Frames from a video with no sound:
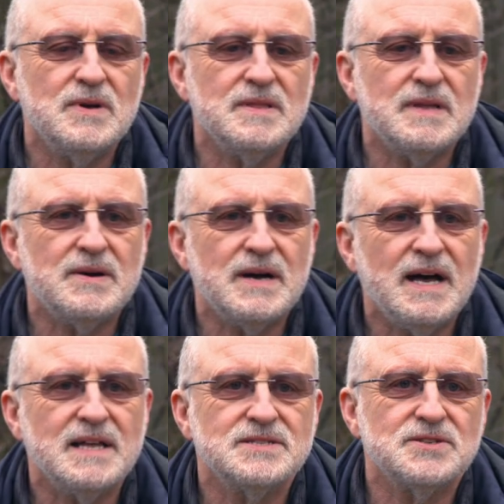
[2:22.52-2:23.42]
well, our
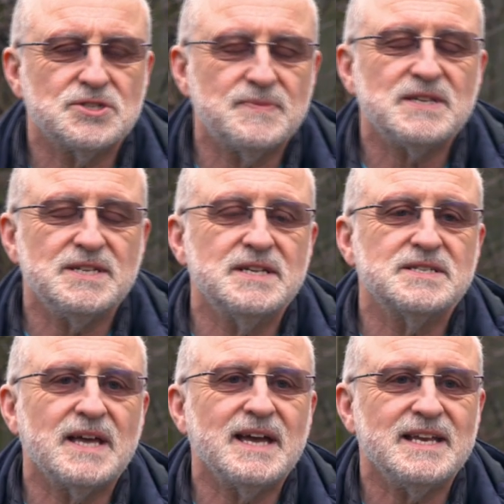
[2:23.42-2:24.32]
hands are specially
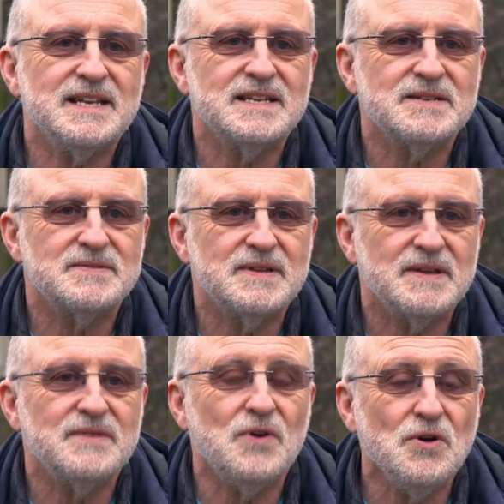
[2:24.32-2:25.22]
designed and
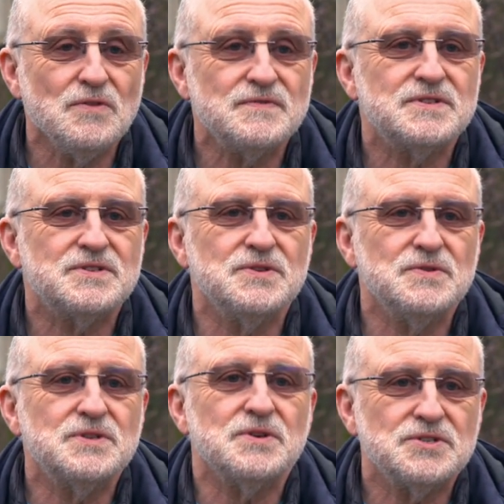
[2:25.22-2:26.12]
evolved
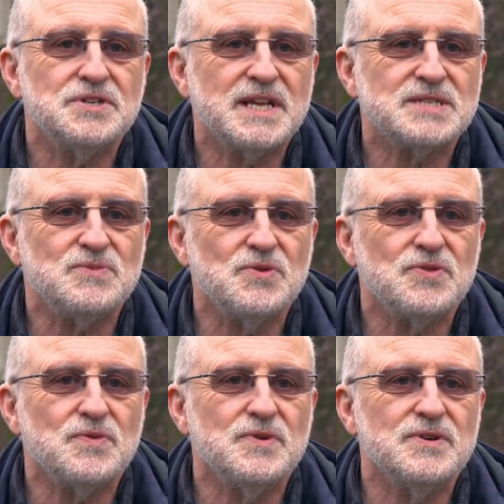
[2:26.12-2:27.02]
to touch and
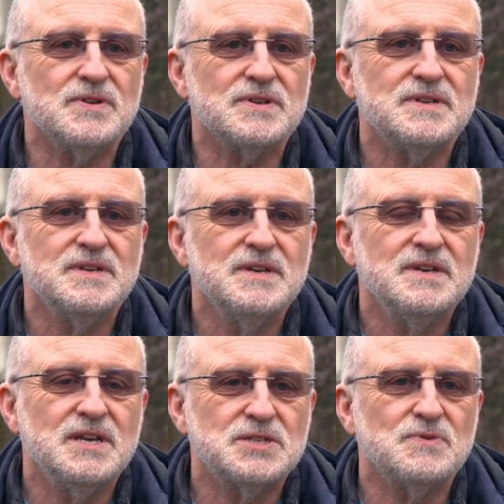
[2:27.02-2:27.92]
explore the world.
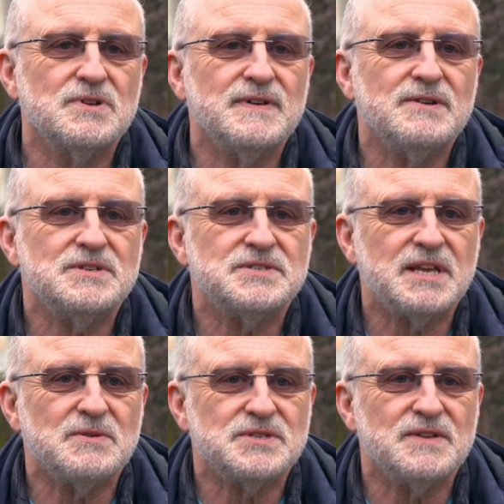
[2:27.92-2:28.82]
It's one of our
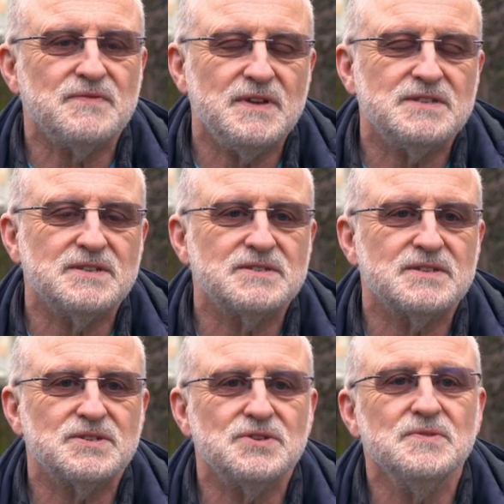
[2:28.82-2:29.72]
distinguishing features
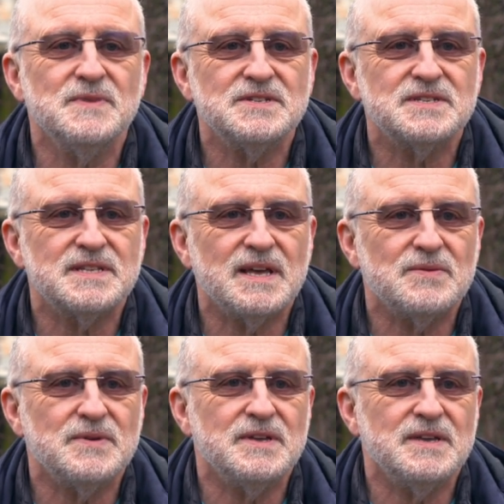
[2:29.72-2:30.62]
as humans
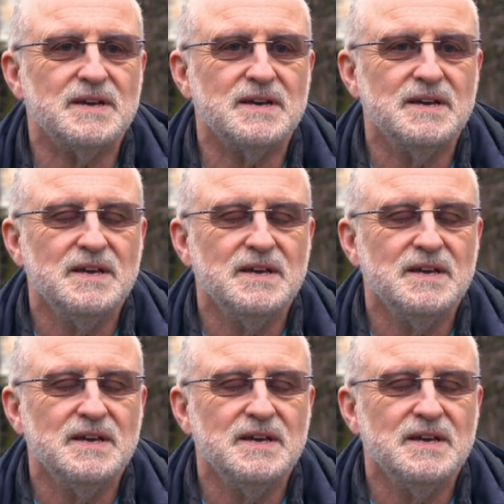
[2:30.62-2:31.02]
that we uh,